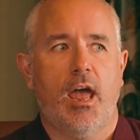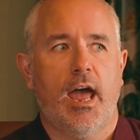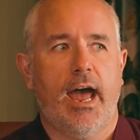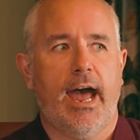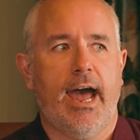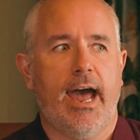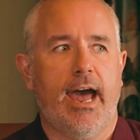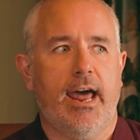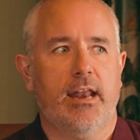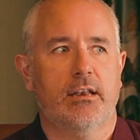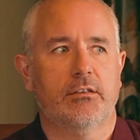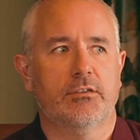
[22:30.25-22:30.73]

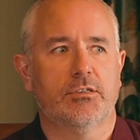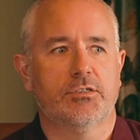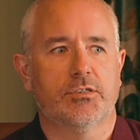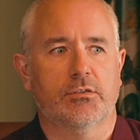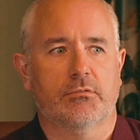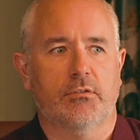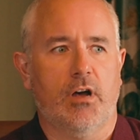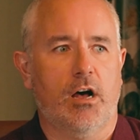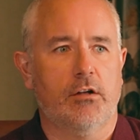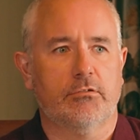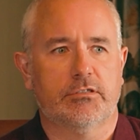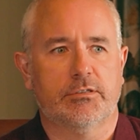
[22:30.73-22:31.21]
And
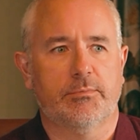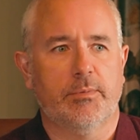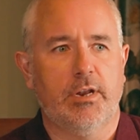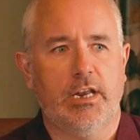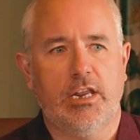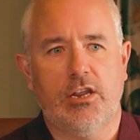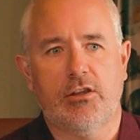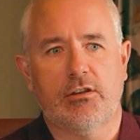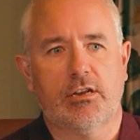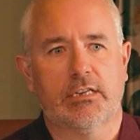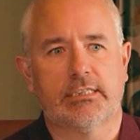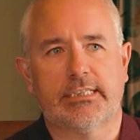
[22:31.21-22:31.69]
ultimately
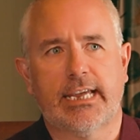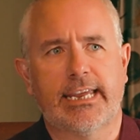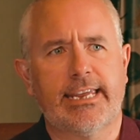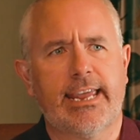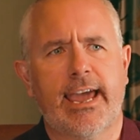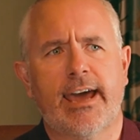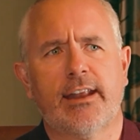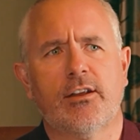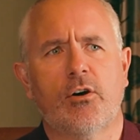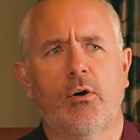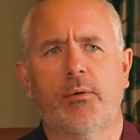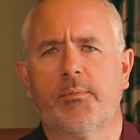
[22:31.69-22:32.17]
you can say,
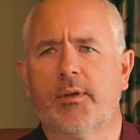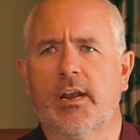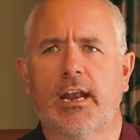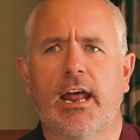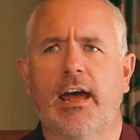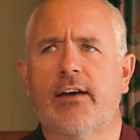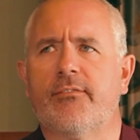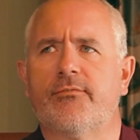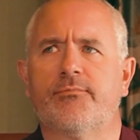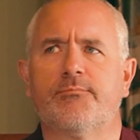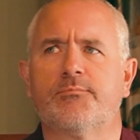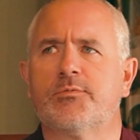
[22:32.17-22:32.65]
I'm going to
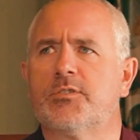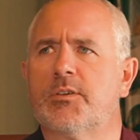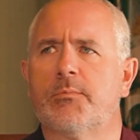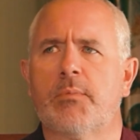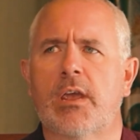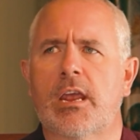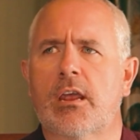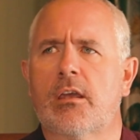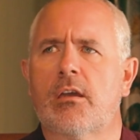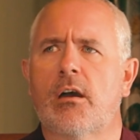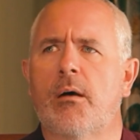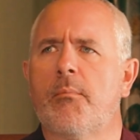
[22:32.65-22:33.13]
have some
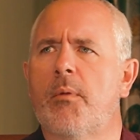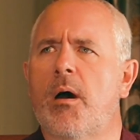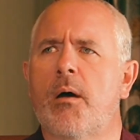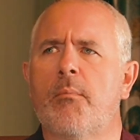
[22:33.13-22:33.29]
income.